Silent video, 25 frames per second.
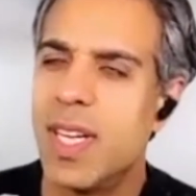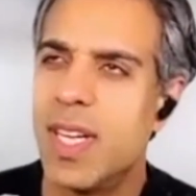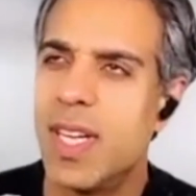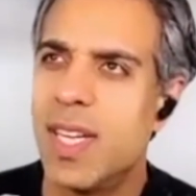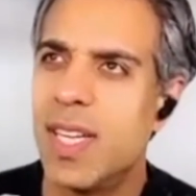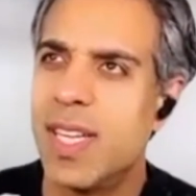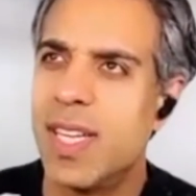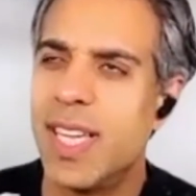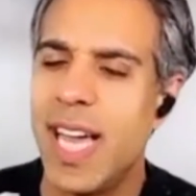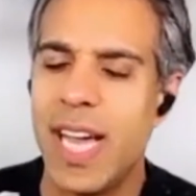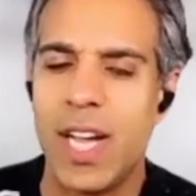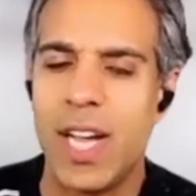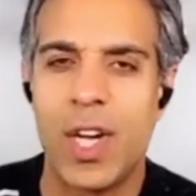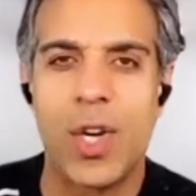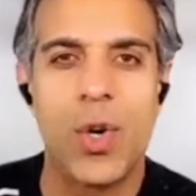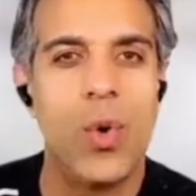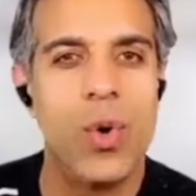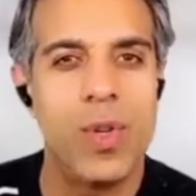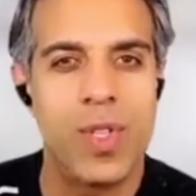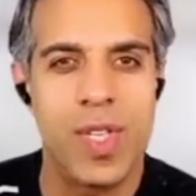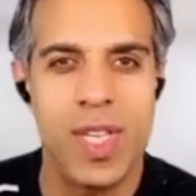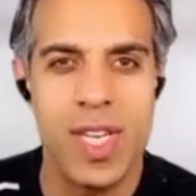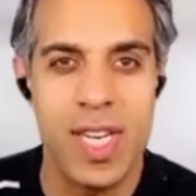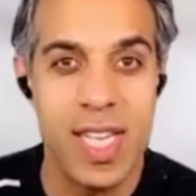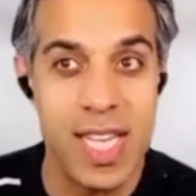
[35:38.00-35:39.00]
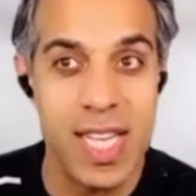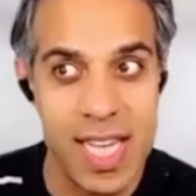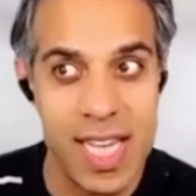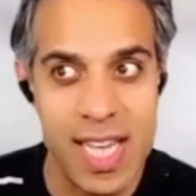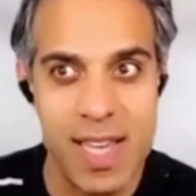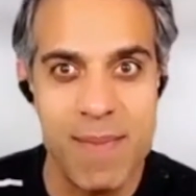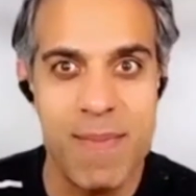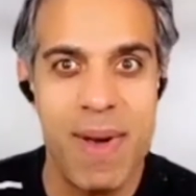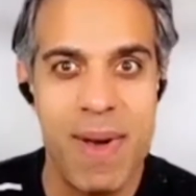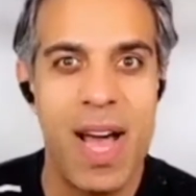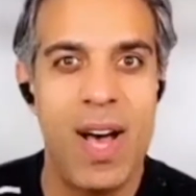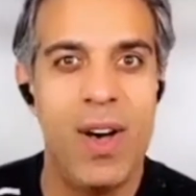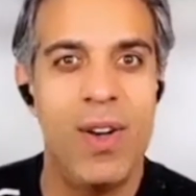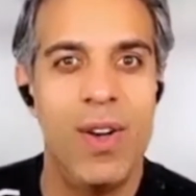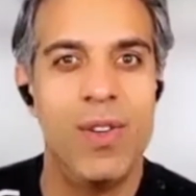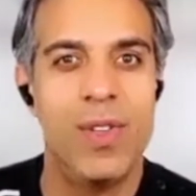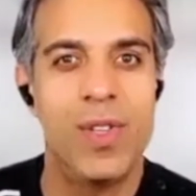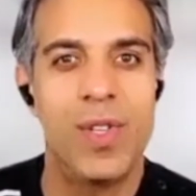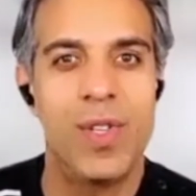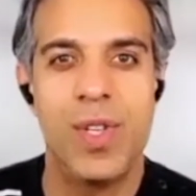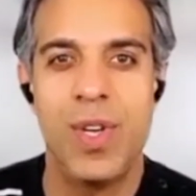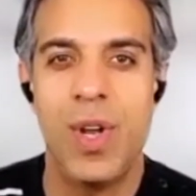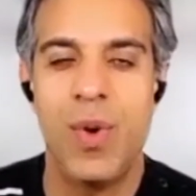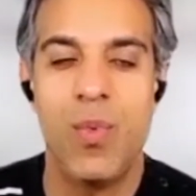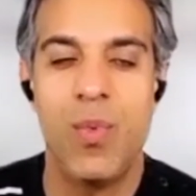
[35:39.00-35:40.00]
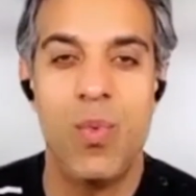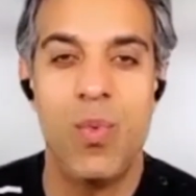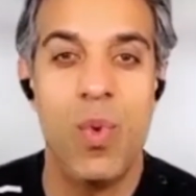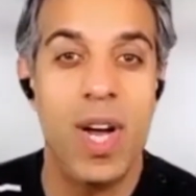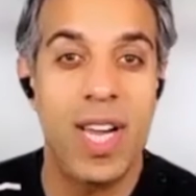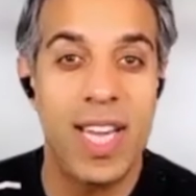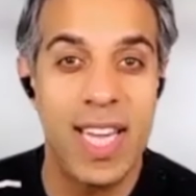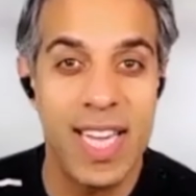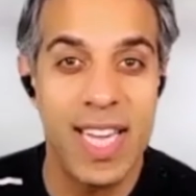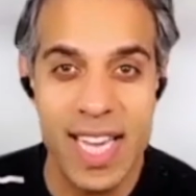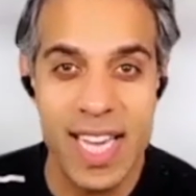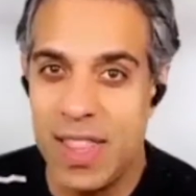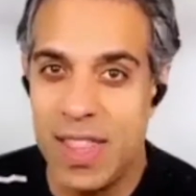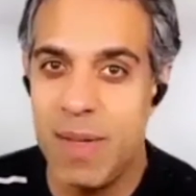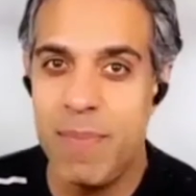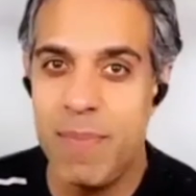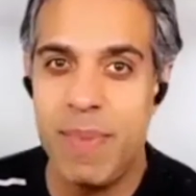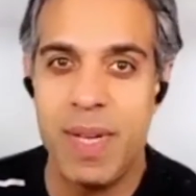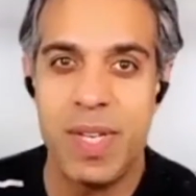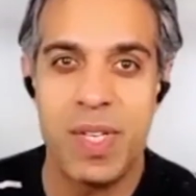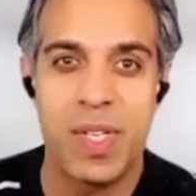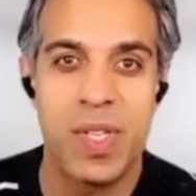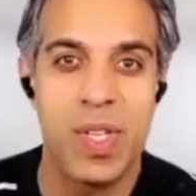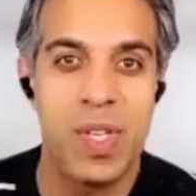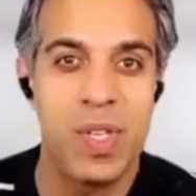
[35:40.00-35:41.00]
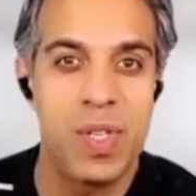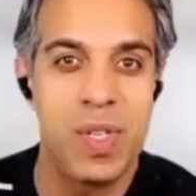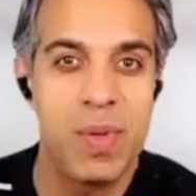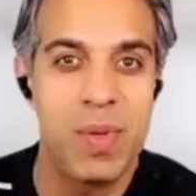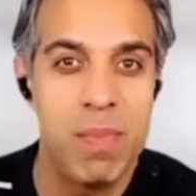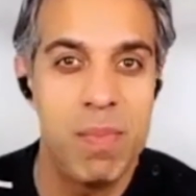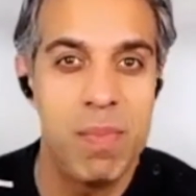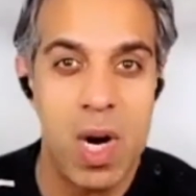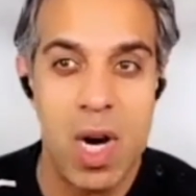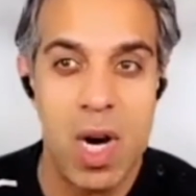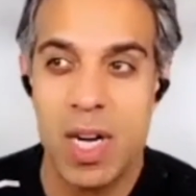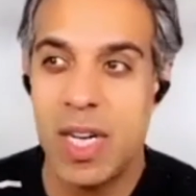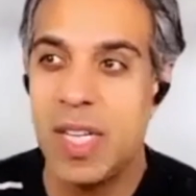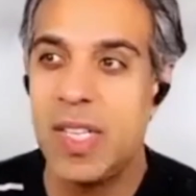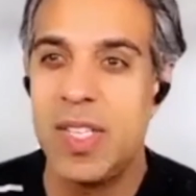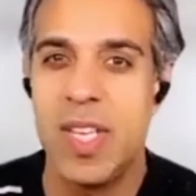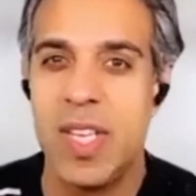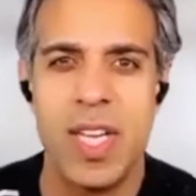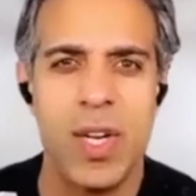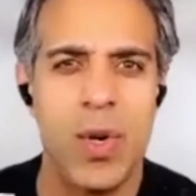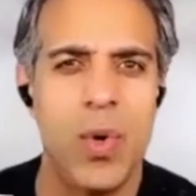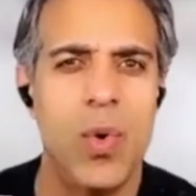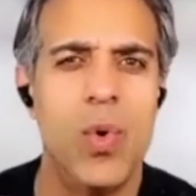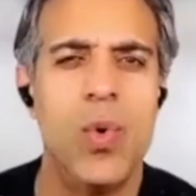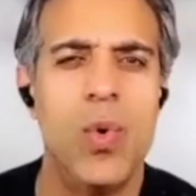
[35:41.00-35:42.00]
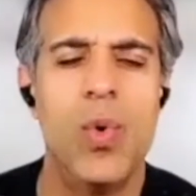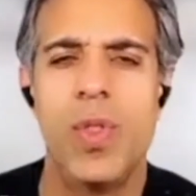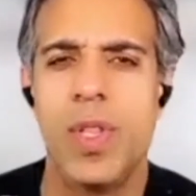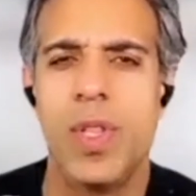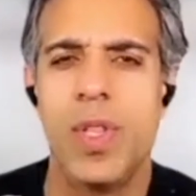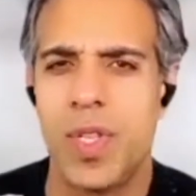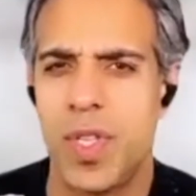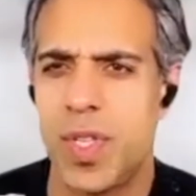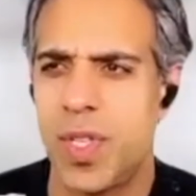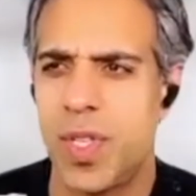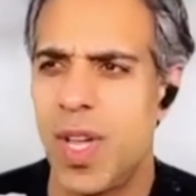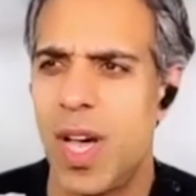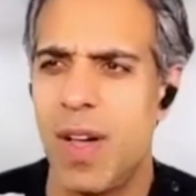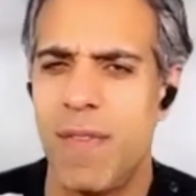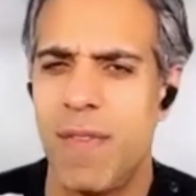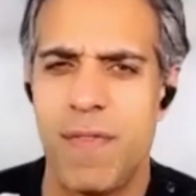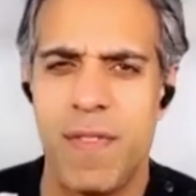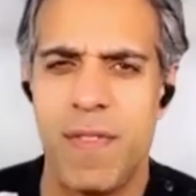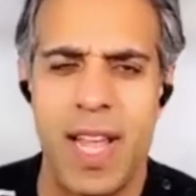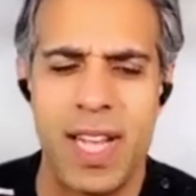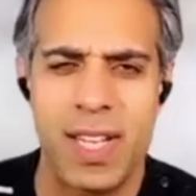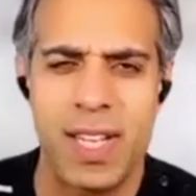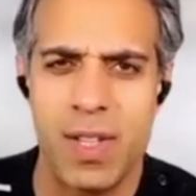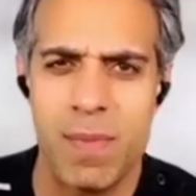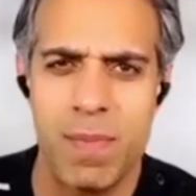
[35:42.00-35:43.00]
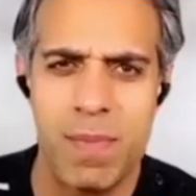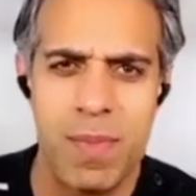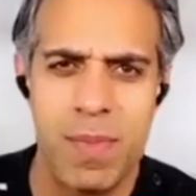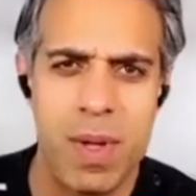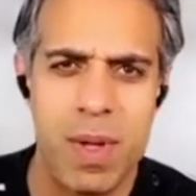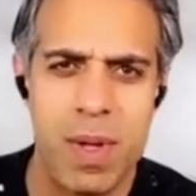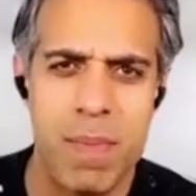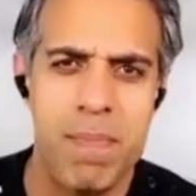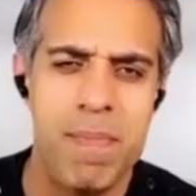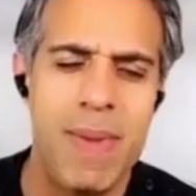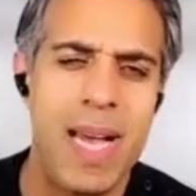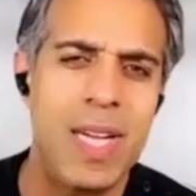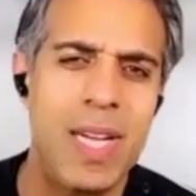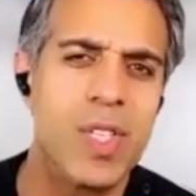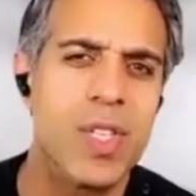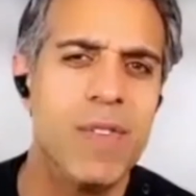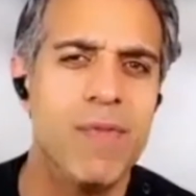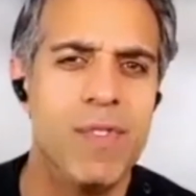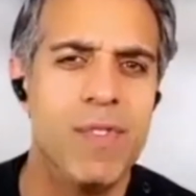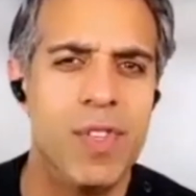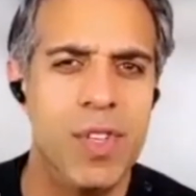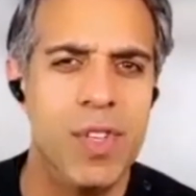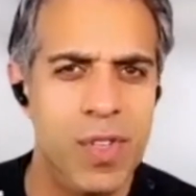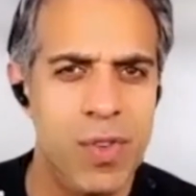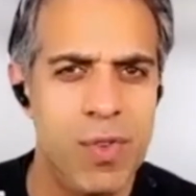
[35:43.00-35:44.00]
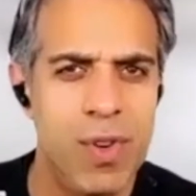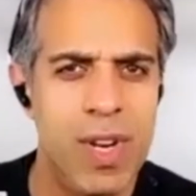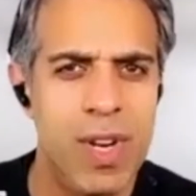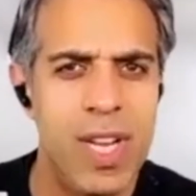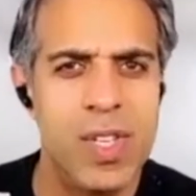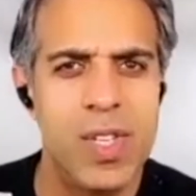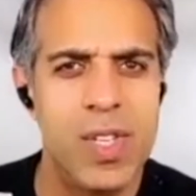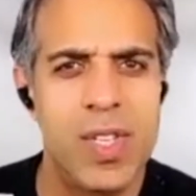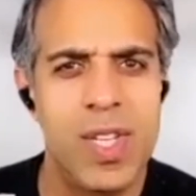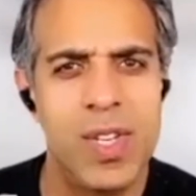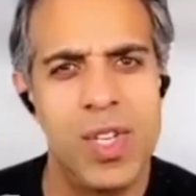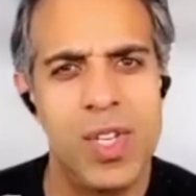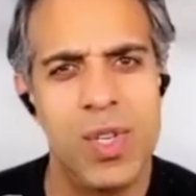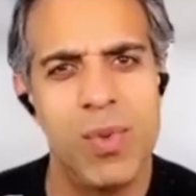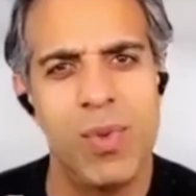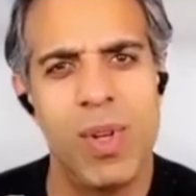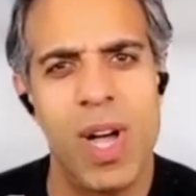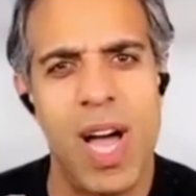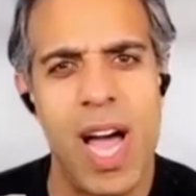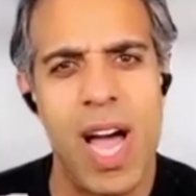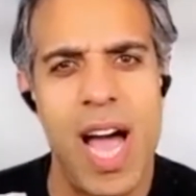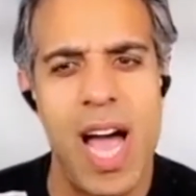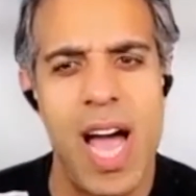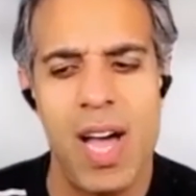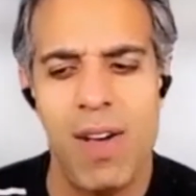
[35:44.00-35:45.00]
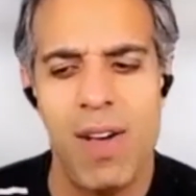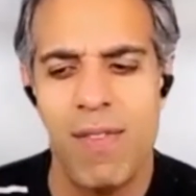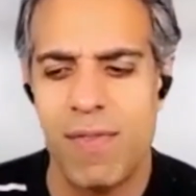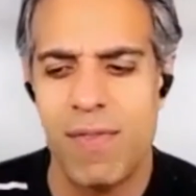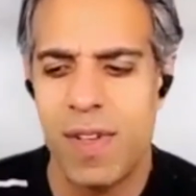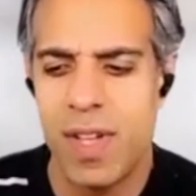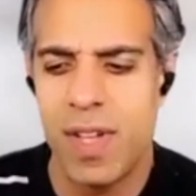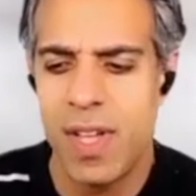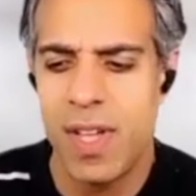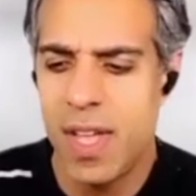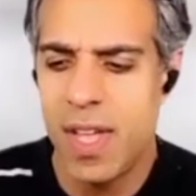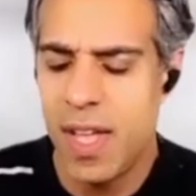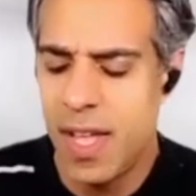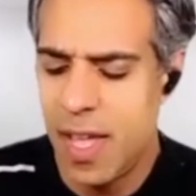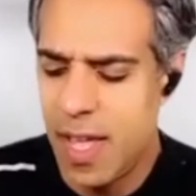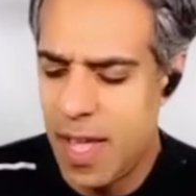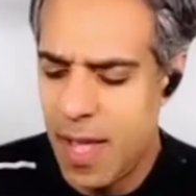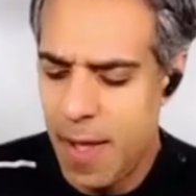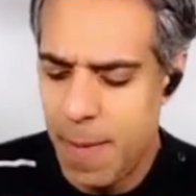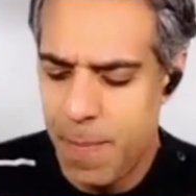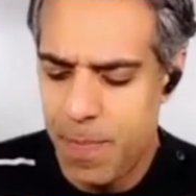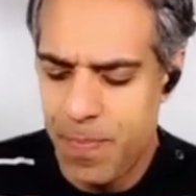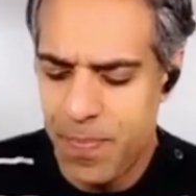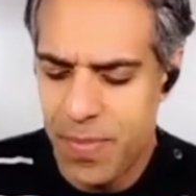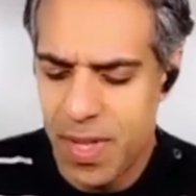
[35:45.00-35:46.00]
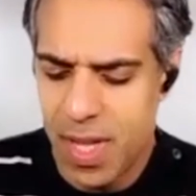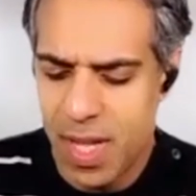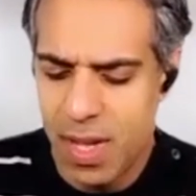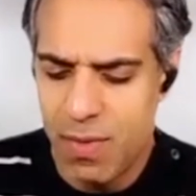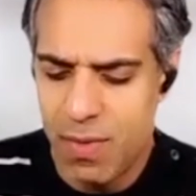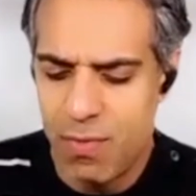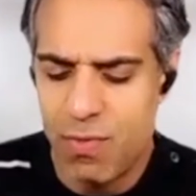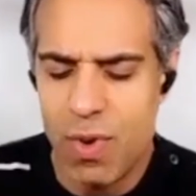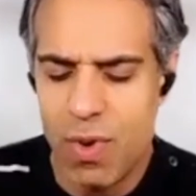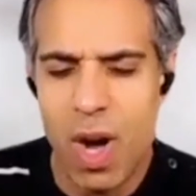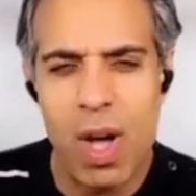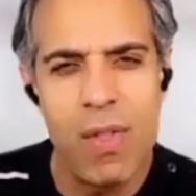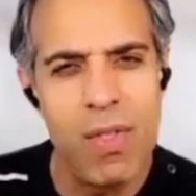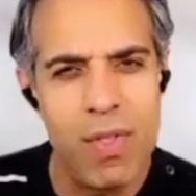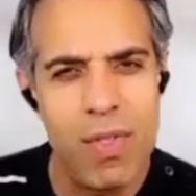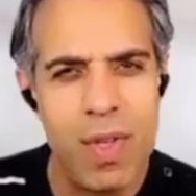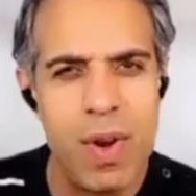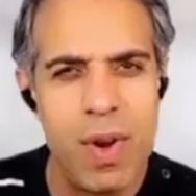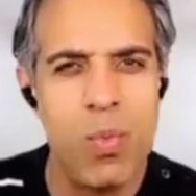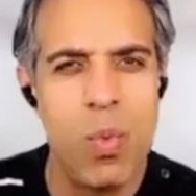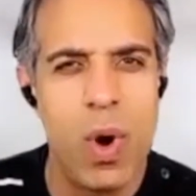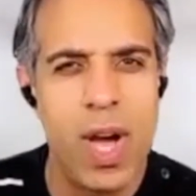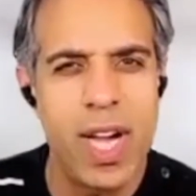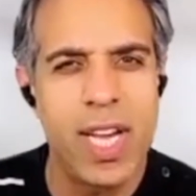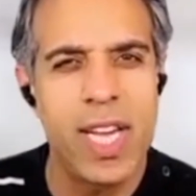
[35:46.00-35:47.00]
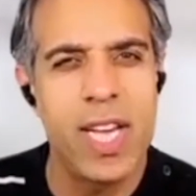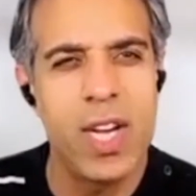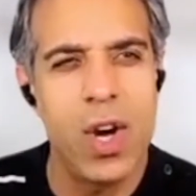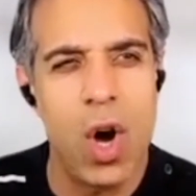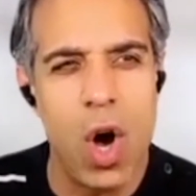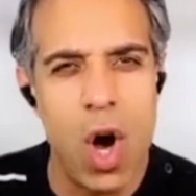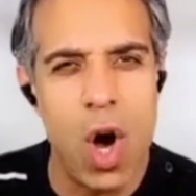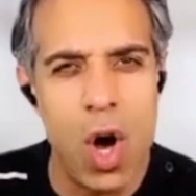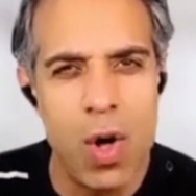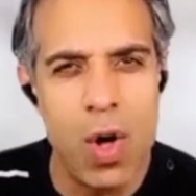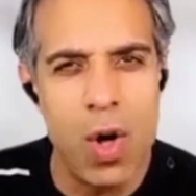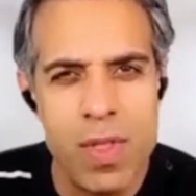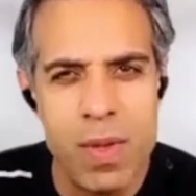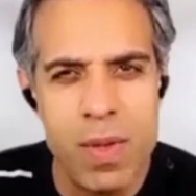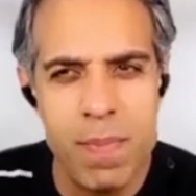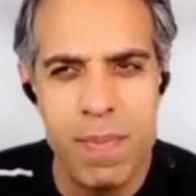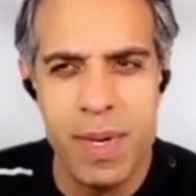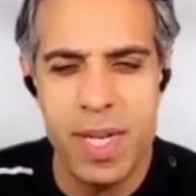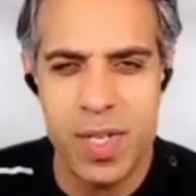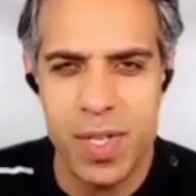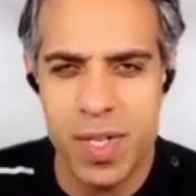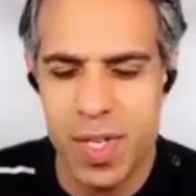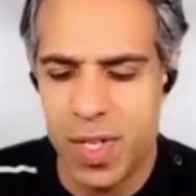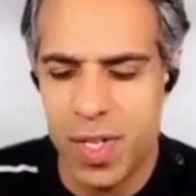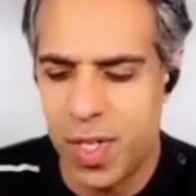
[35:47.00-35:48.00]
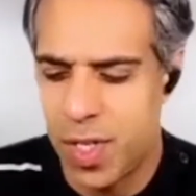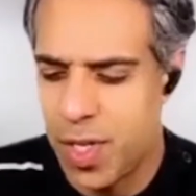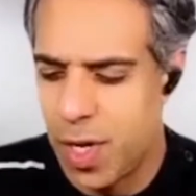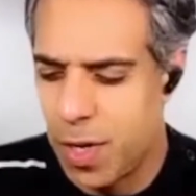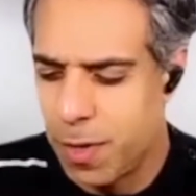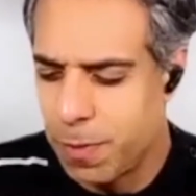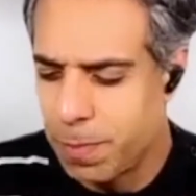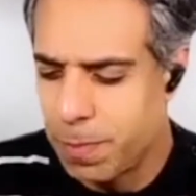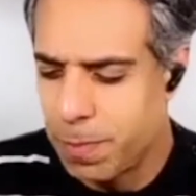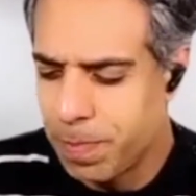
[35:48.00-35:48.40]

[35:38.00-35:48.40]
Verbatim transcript: get caught in emails, you know, working in the business, marketing, all the stuff like the, the massive to-do list that you'll have rather than working on the business. So